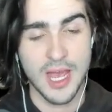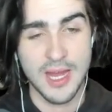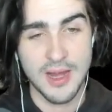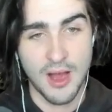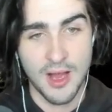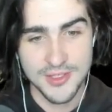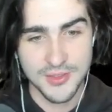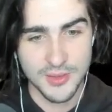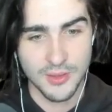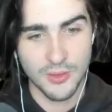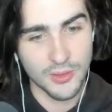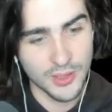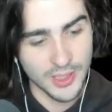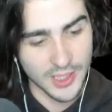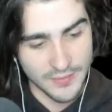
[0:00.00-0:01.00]
and Asura
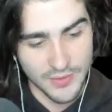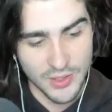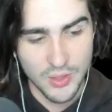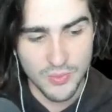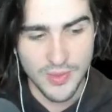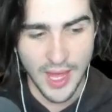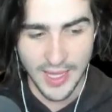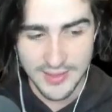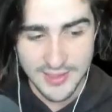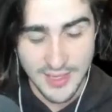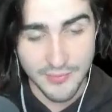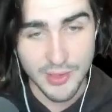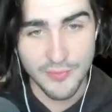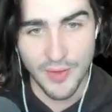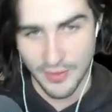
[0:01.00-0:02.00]
Aura giving you that
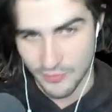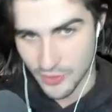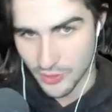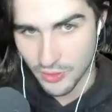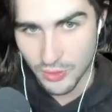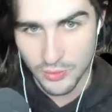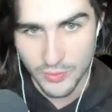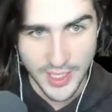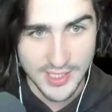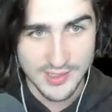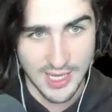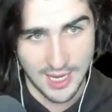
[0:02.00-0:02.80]
75 critical rate is